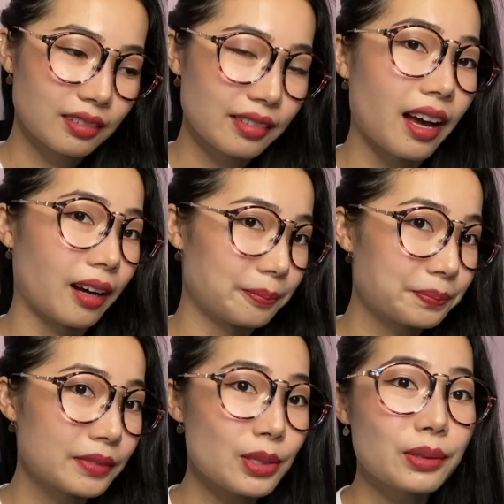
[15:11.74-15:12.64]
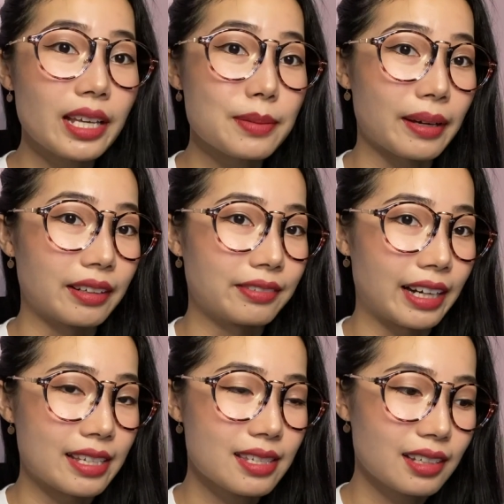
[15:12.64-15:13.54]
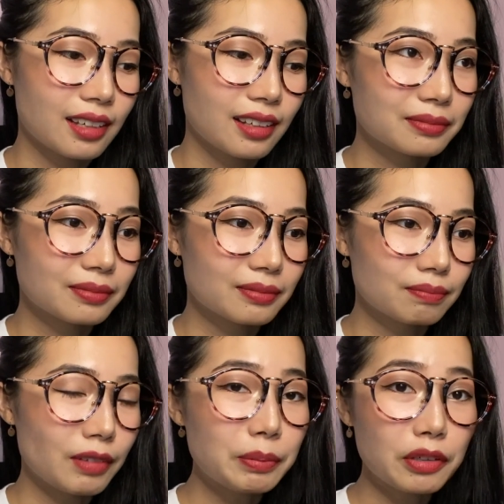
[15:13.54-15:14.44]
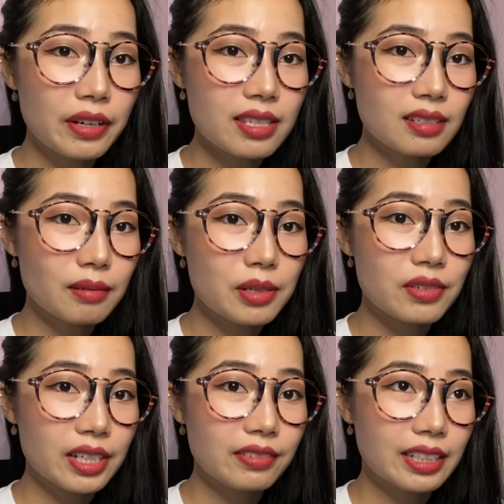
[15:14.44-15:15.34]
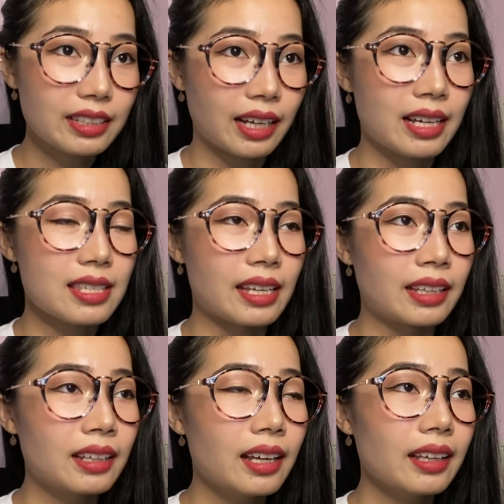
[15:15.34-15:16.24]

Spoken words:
Yeah, so that's my advice. My professor was really nice and